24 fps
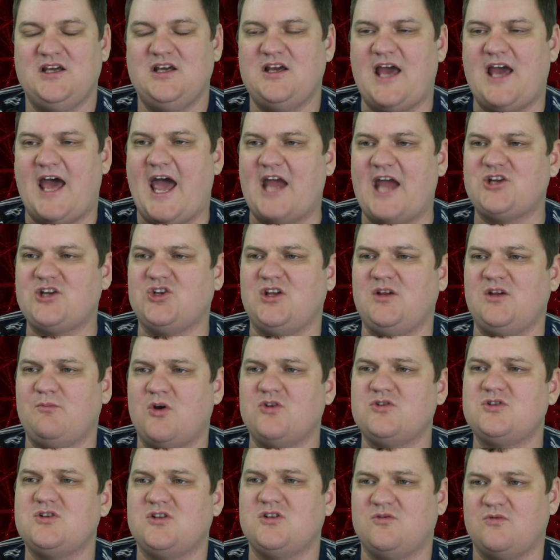Actually,
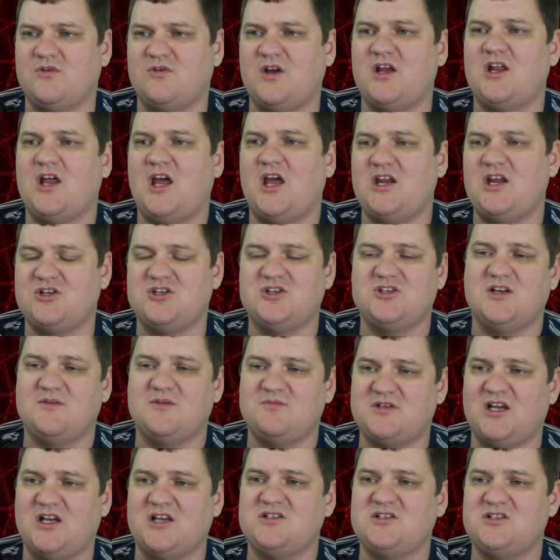most of the relationships
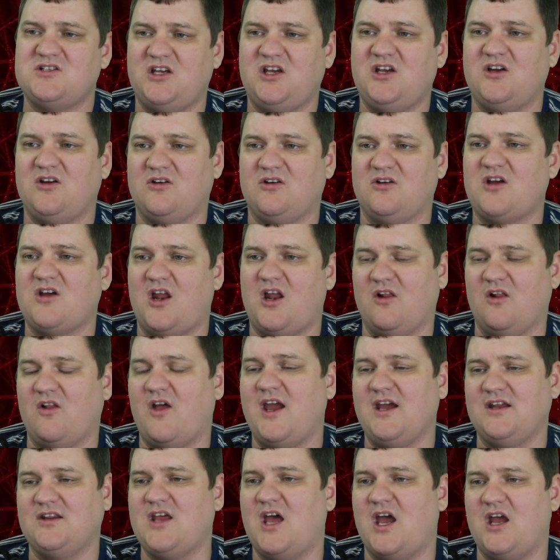I see are kind of
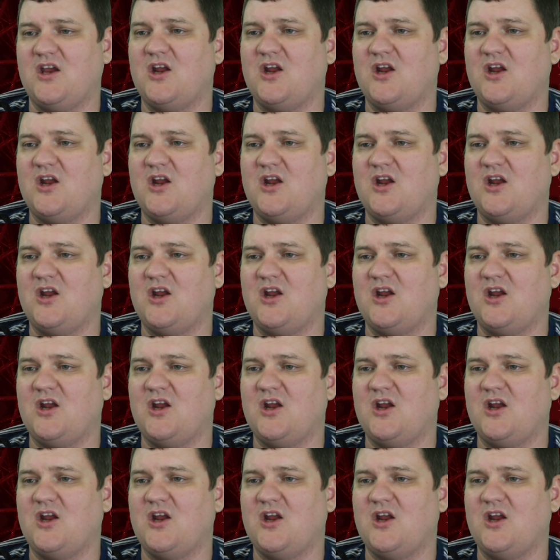like that,